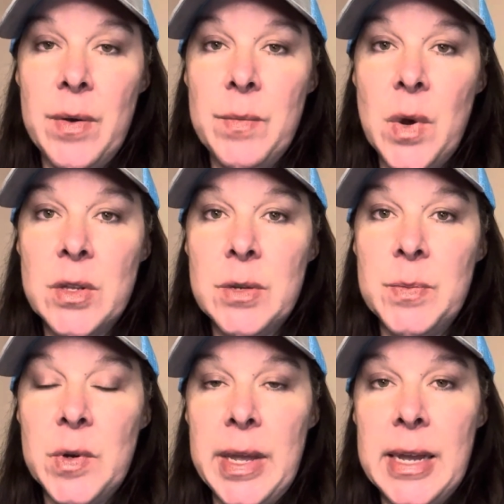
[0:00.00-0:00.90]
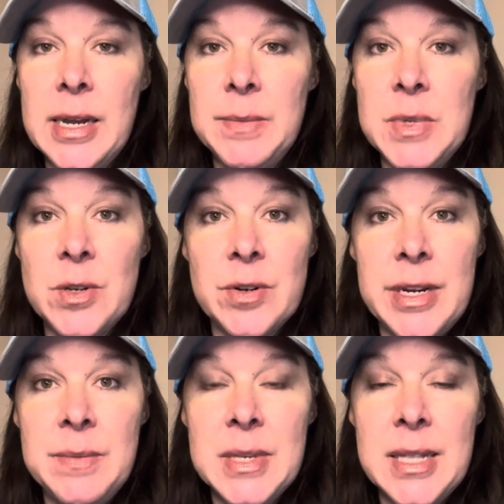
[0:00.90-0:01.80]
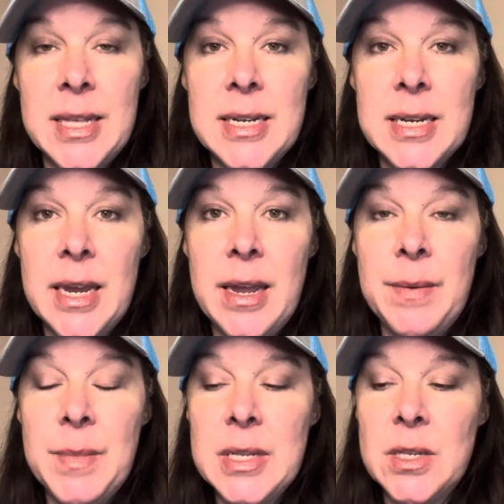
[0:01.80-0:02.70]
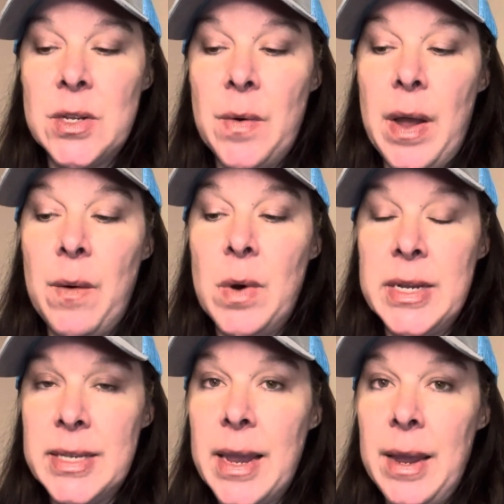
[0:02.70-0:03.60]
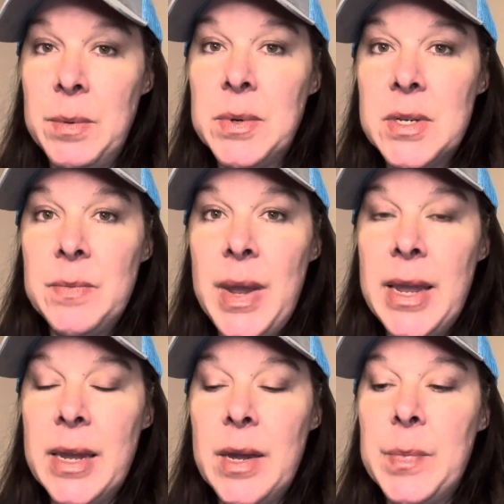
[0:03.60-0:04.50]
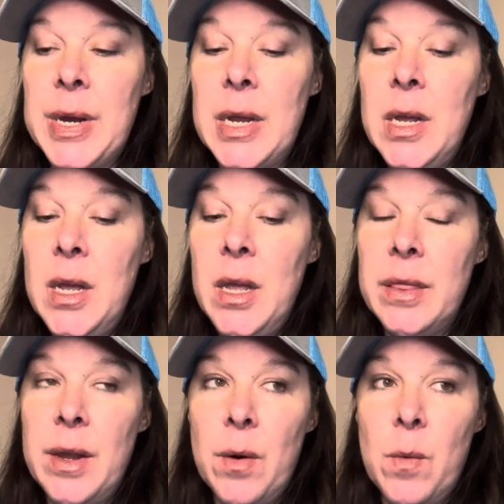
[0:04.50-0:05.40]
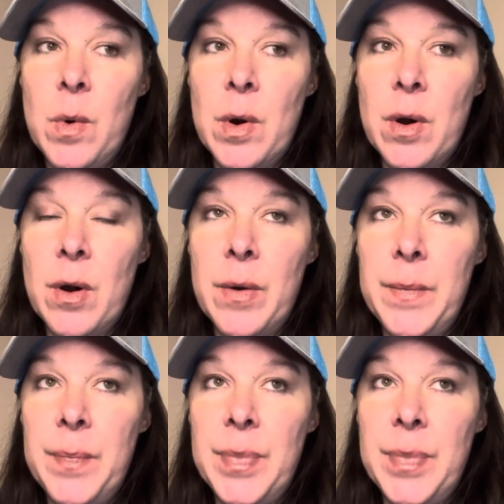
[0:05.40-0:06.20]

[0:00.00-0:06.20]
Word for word: multiple income streams at that time, and so I was able to make it, but there were,